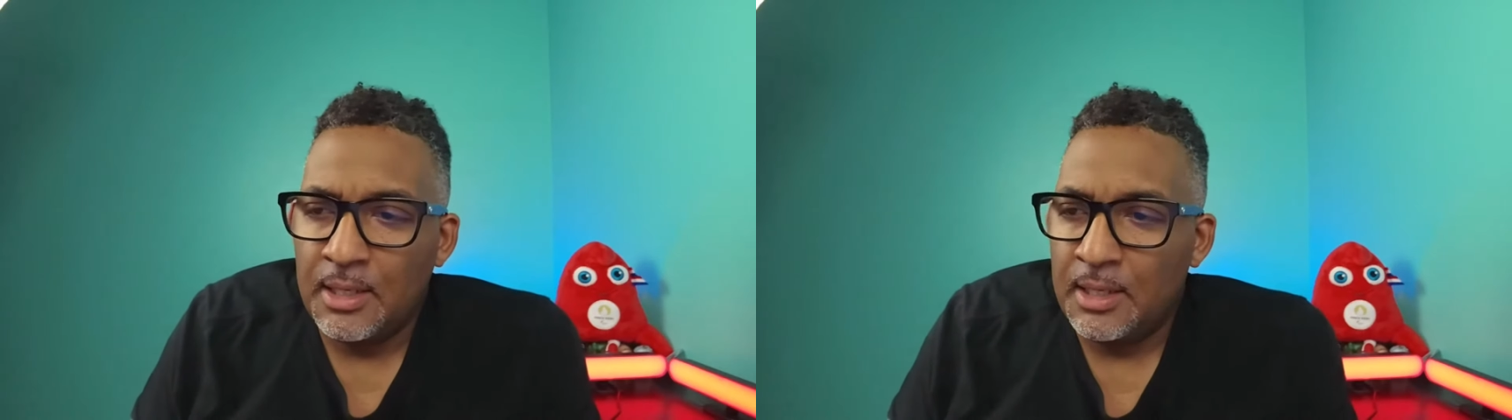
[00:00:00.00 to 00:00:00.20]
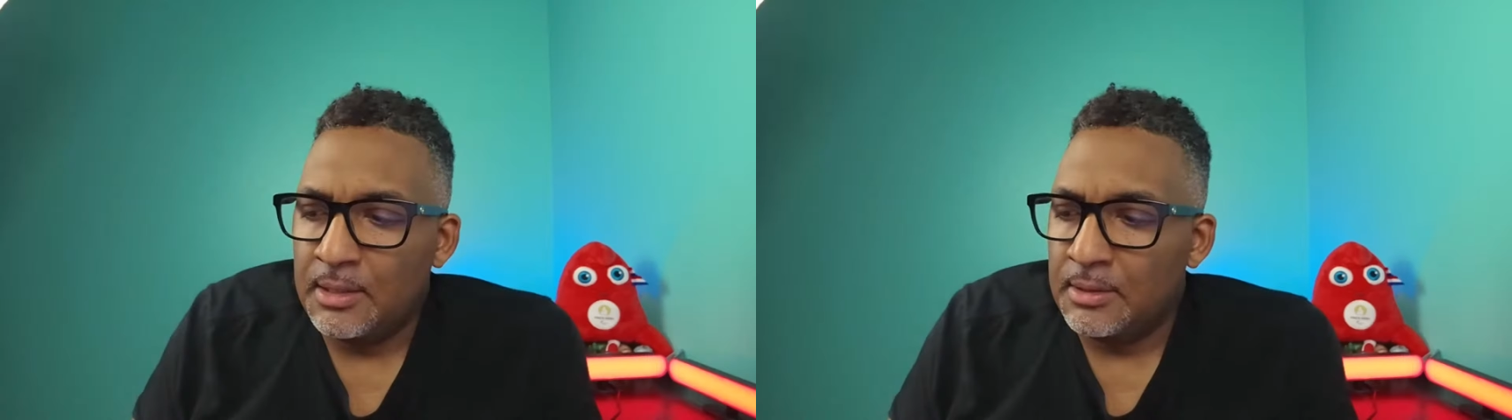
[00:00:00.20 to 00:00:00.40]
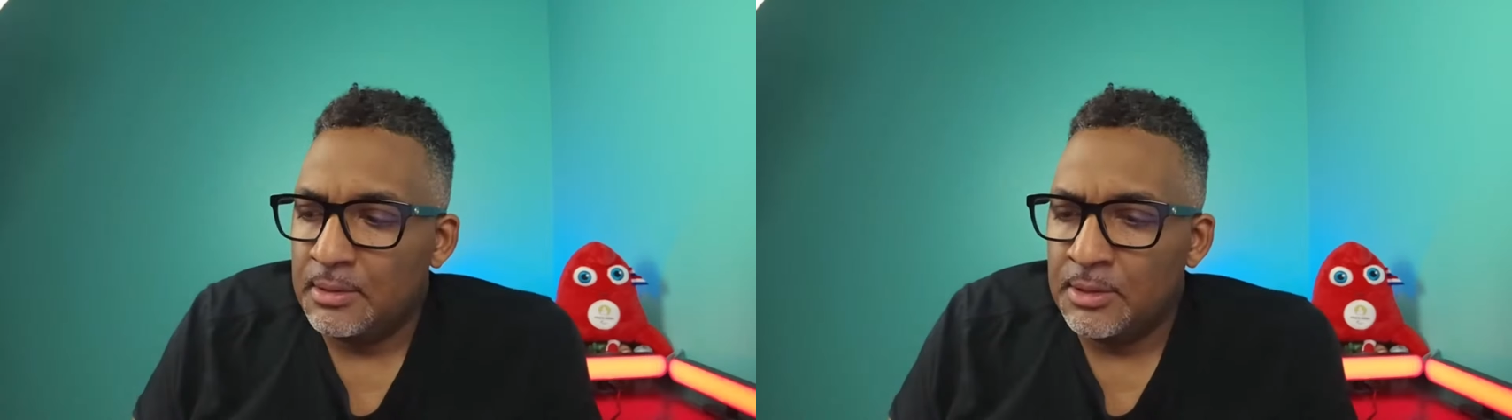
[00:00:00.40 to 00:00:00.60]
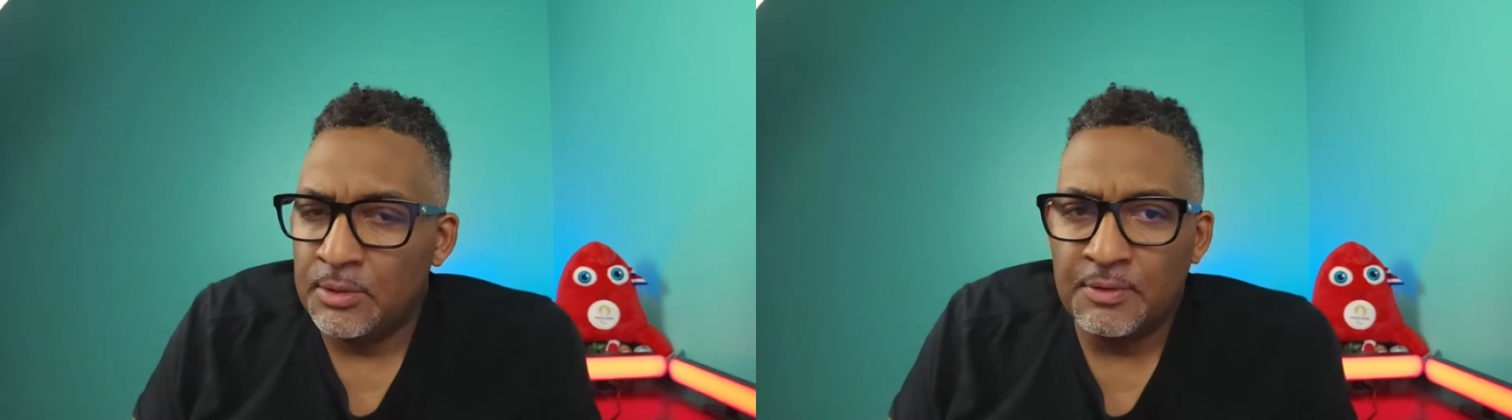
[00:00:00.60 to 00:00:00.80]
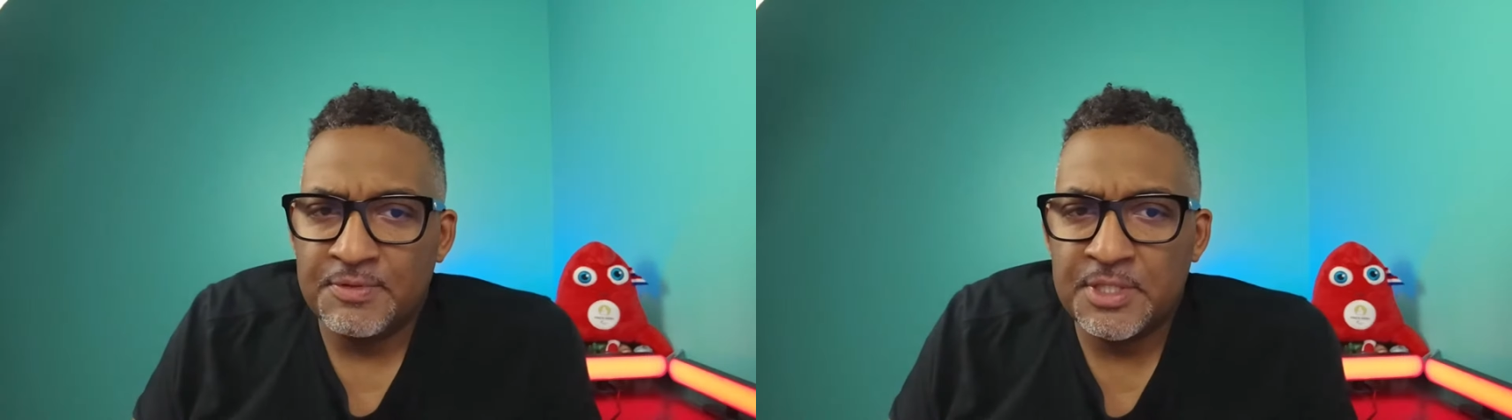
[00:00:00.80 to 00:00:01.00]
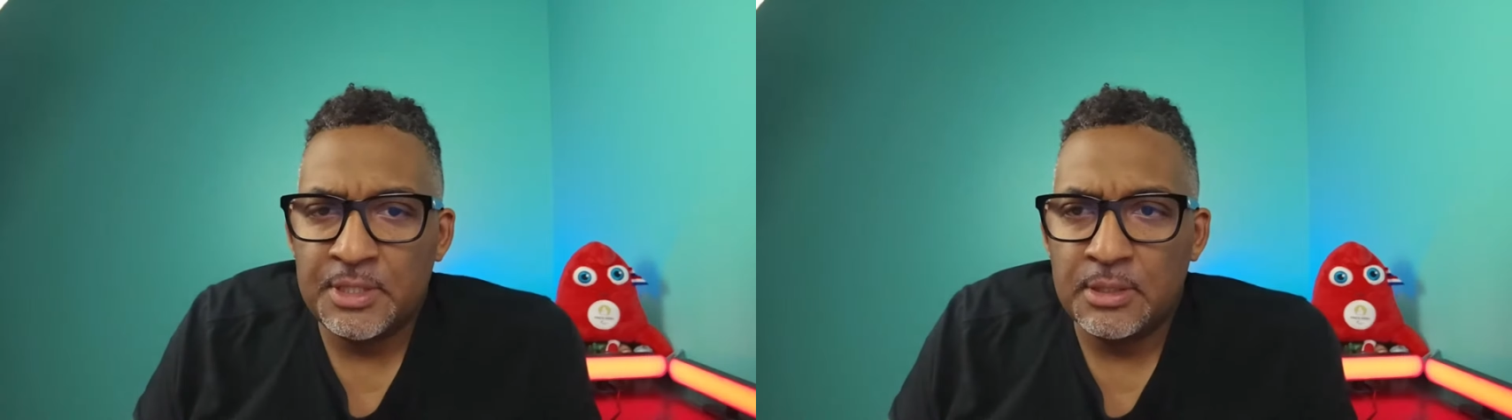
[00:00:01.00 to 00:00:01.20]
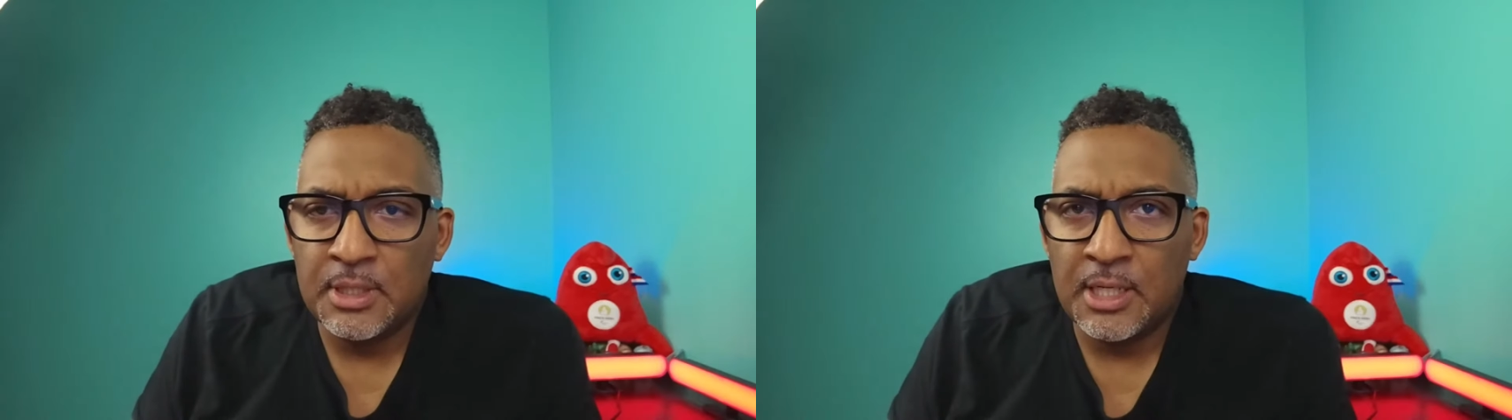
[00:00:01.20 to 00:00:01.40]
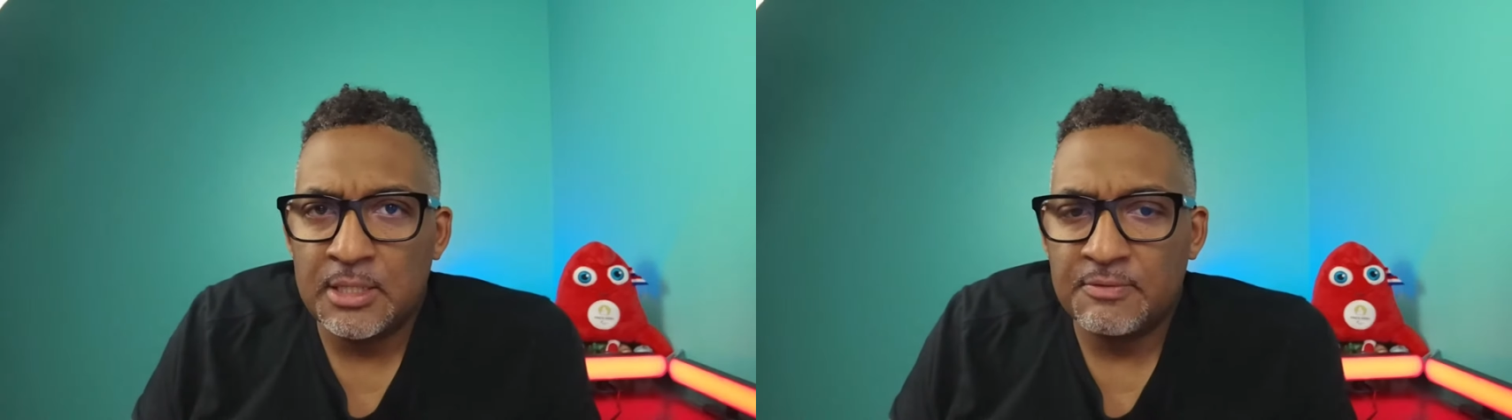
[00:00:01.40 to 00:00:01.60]
and you know, I've seen
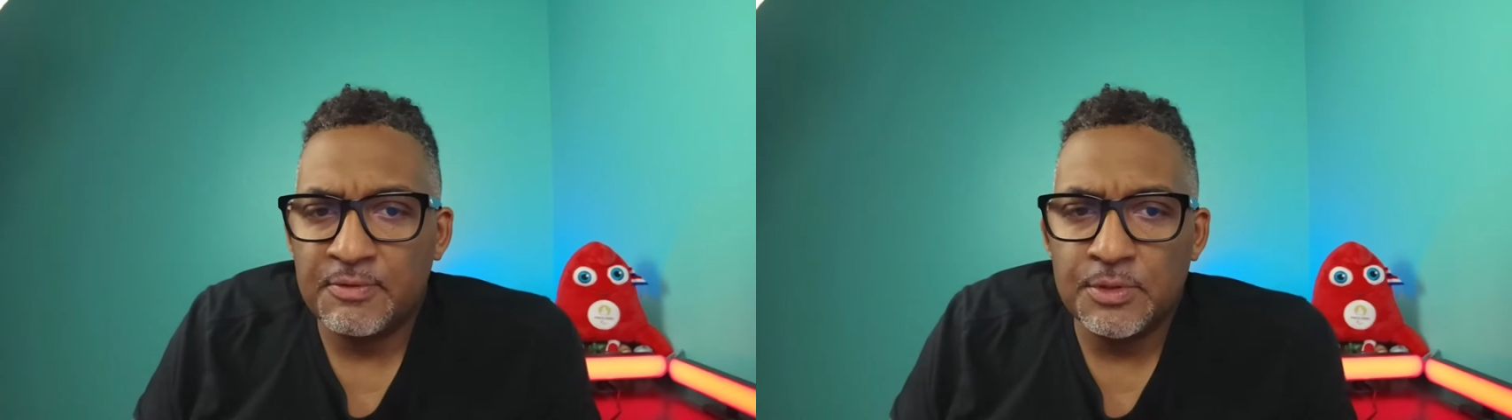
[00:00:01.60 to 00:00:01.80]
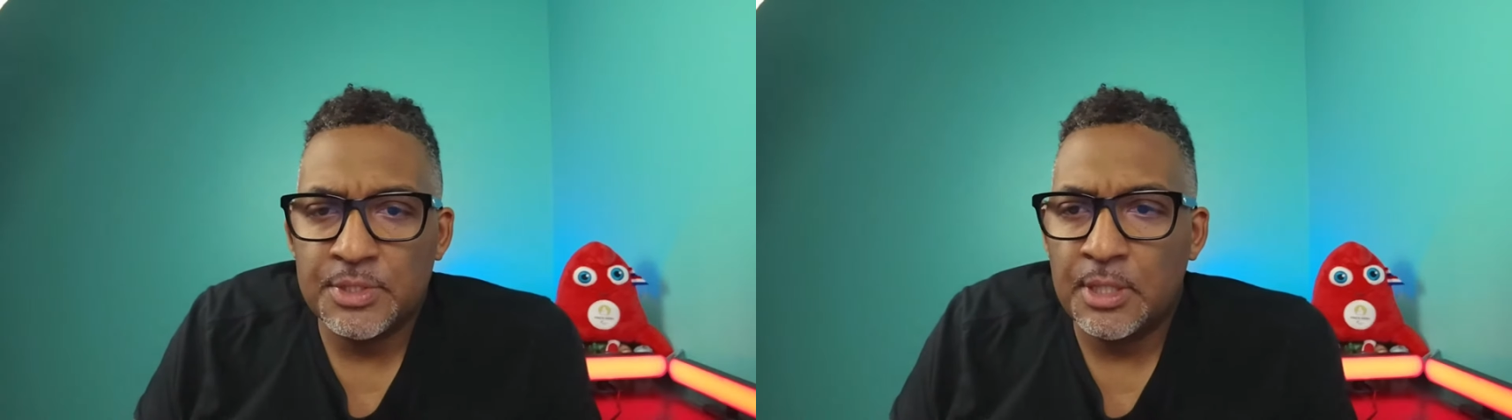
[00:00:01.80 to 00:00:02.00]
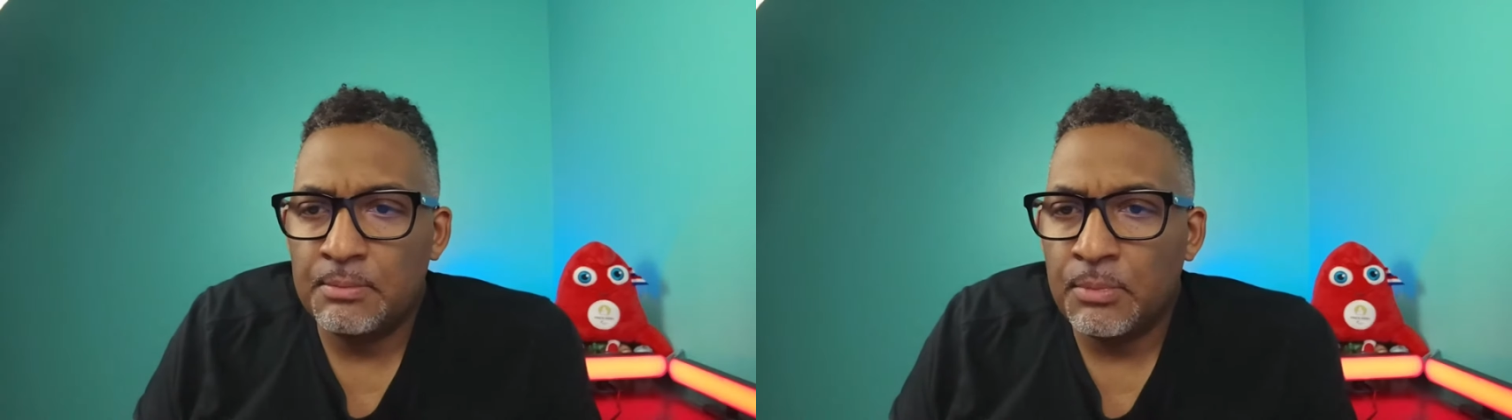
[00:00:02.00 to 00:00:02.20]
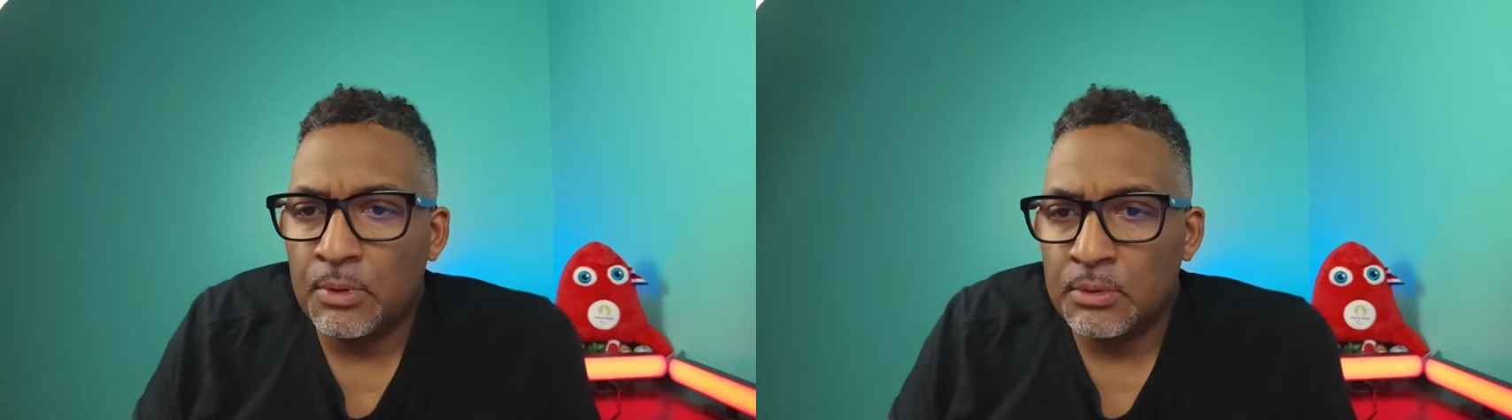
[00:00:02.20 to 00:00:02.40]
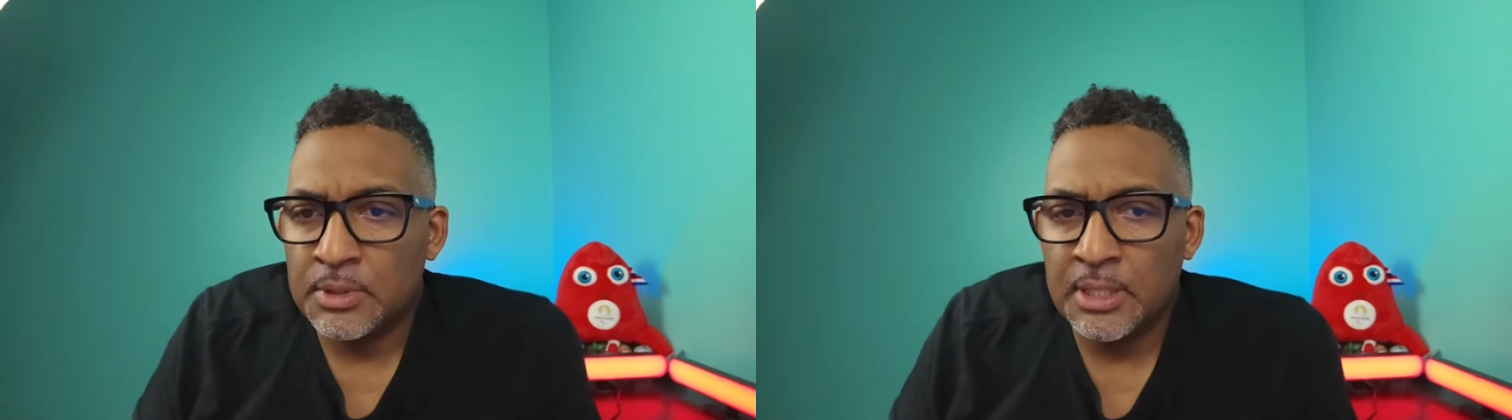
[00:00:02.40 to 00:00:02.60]
the likes of Usain Bolt,